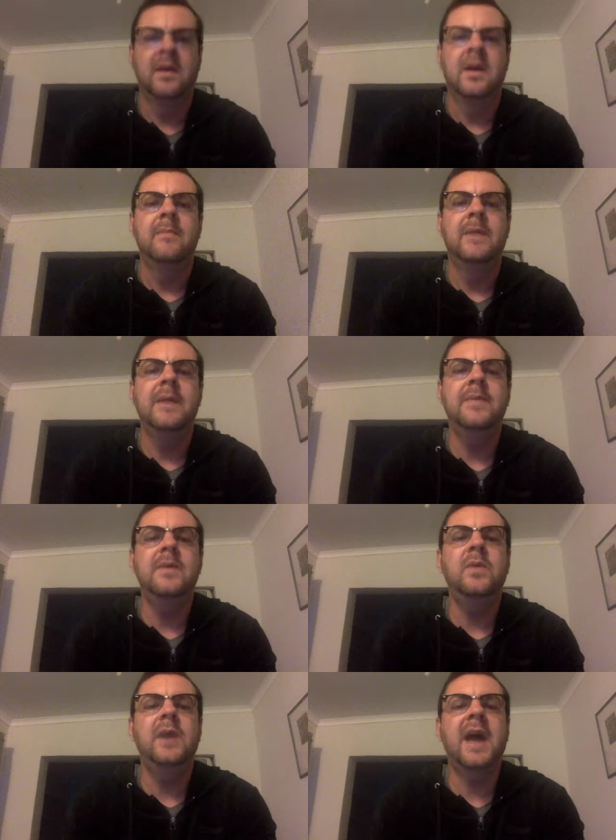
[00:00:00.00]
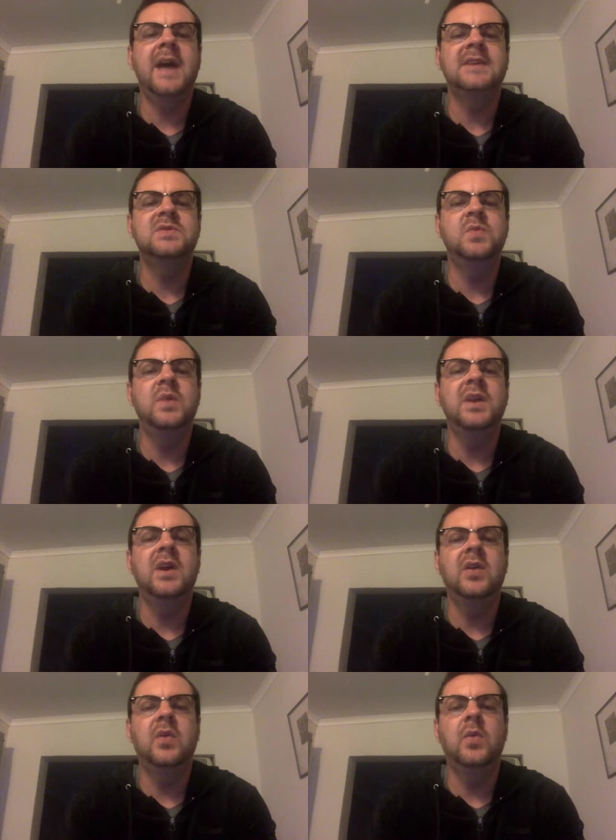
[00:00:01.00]
Maybe as we
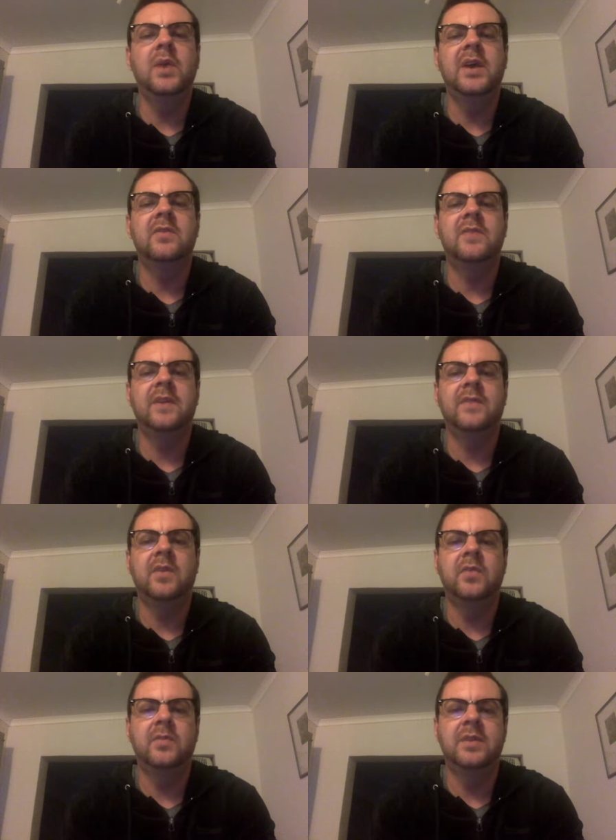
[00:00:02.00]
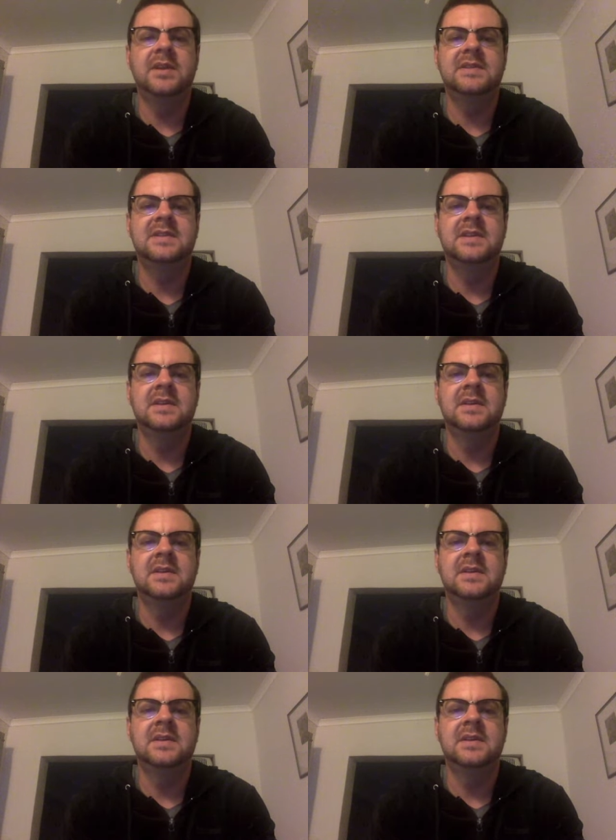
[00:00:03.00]
are aware of our vulnerability,